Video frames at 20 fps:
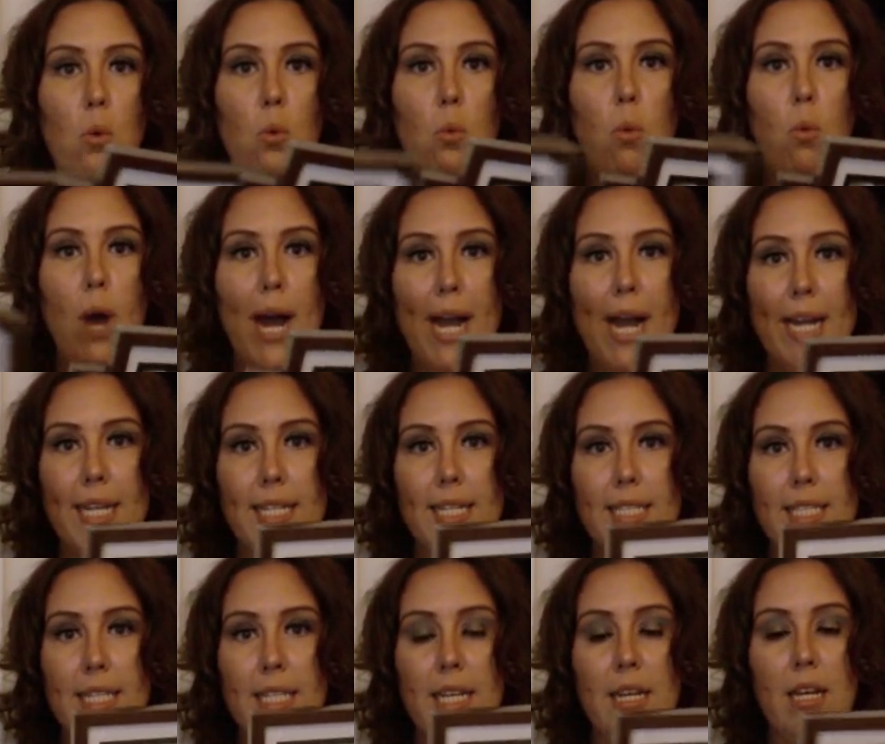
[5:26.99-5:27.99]

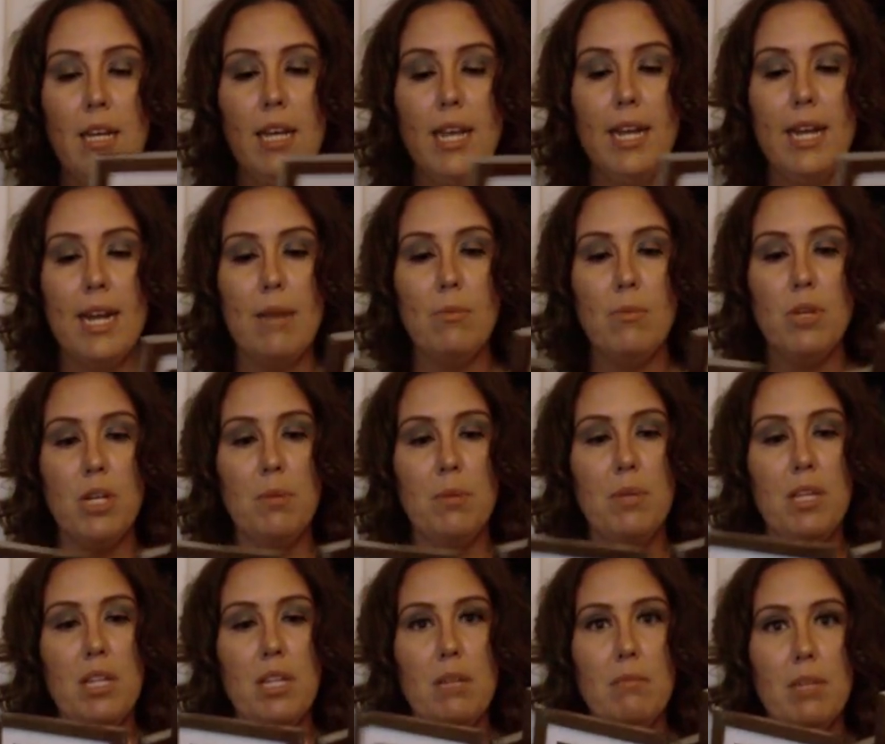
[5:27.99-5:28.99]
white, and I'm going to
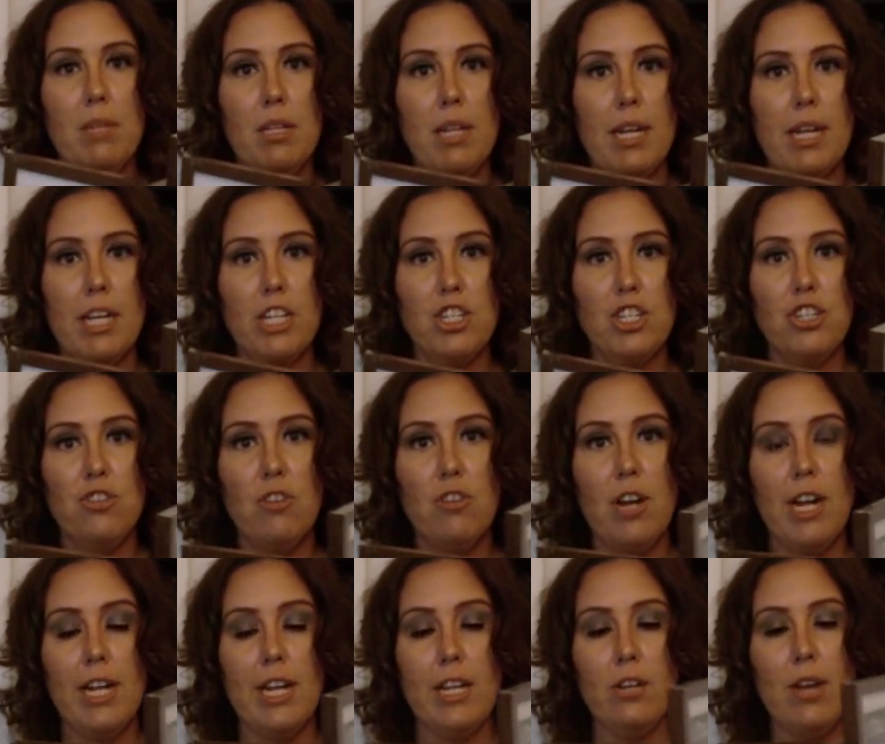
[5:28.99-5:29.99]
put them in like a
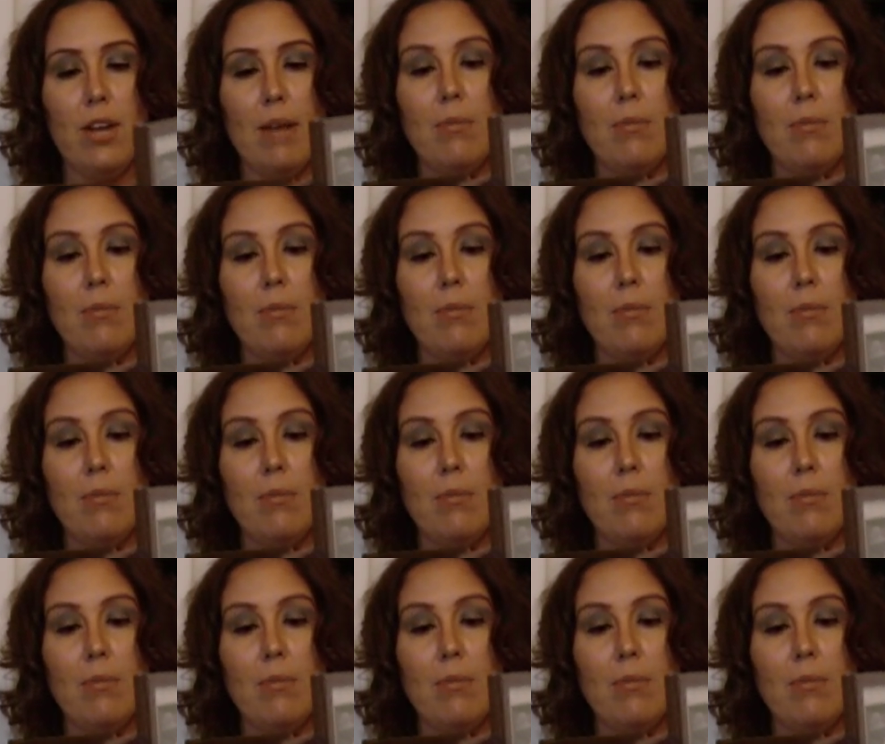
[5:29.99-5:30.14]
triangle.